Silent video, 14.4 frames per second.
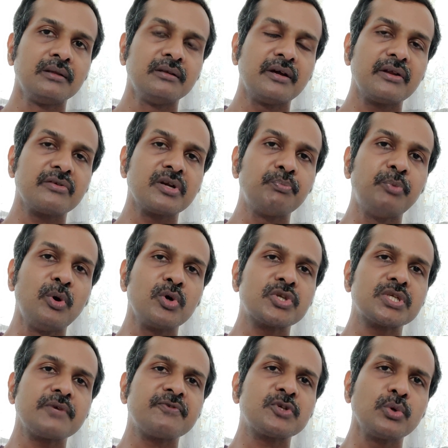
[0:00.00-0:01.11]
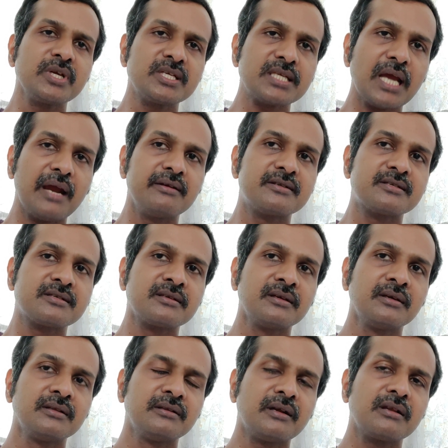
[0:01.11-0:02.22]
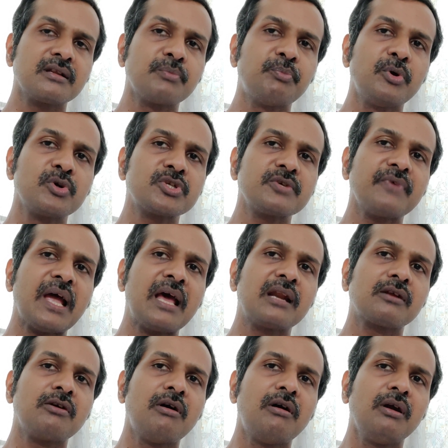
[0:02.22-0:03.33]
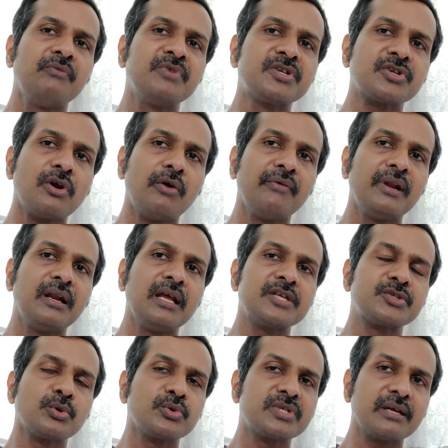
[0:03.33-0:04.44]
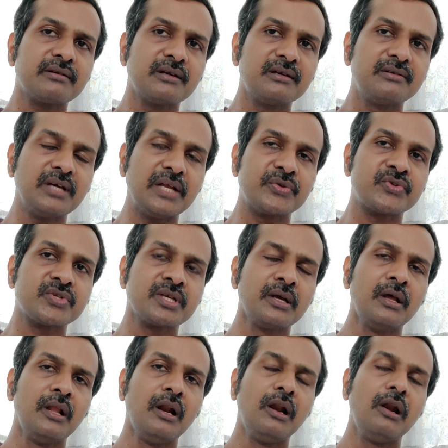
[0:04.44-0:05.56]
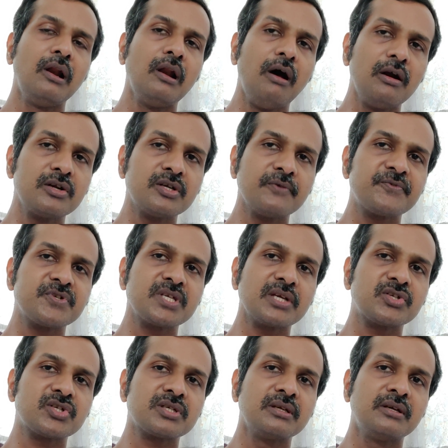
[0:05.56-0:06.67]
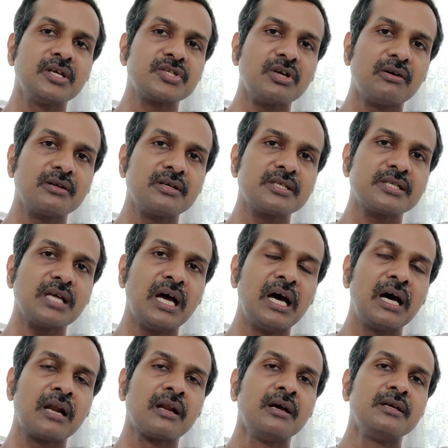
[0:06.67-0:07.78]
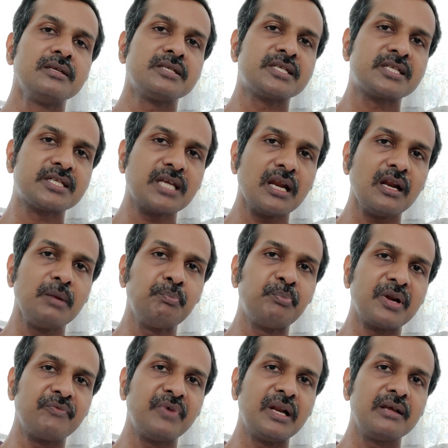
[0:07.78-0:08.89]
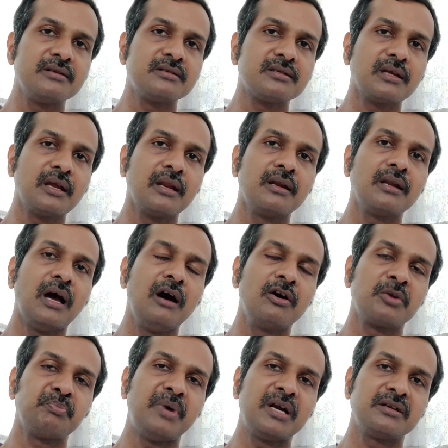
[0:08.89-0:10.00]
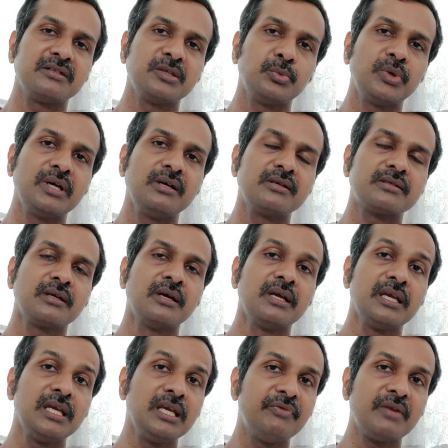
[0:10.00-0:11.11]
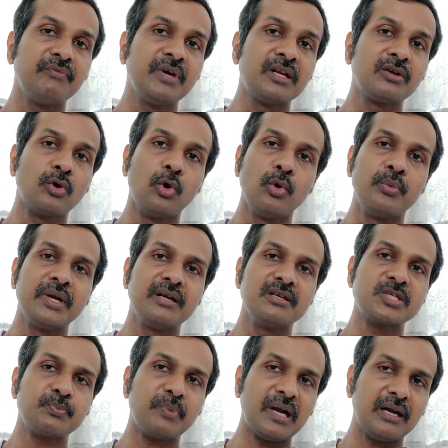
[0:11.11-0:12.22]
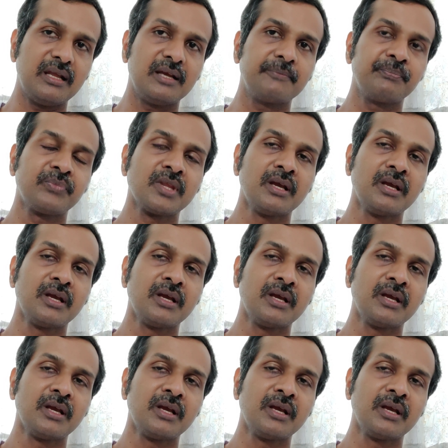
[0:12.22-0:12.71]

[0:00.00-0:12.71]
There are reports of suicides. There are reports of alcohol withdrawal associated deaths. Lot of such disorders are still prevalent in our part of the world, even when COVID is spreading.